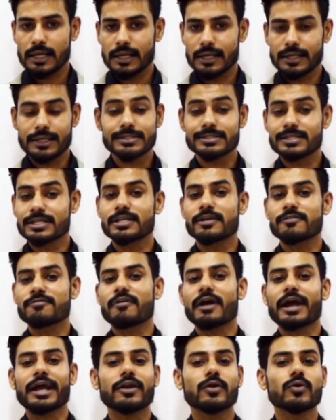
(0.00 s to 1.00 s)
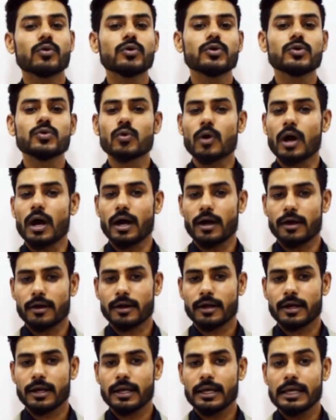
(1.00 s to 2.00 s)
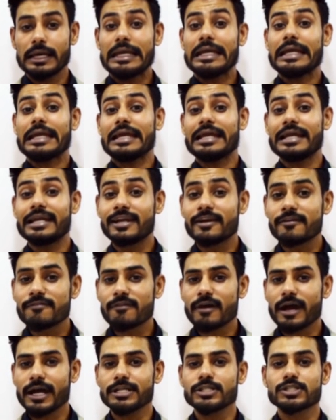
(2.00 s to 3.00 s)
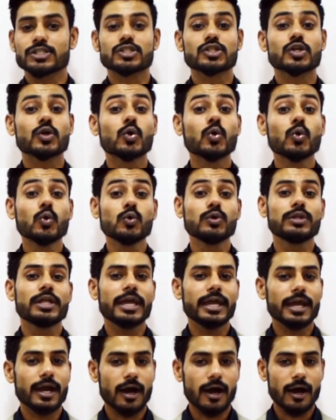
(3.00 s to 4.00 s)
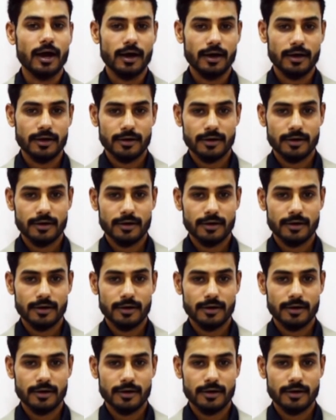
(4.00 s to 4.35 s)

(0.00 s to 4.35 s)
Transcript: doesn't define who you are. It defines who they are.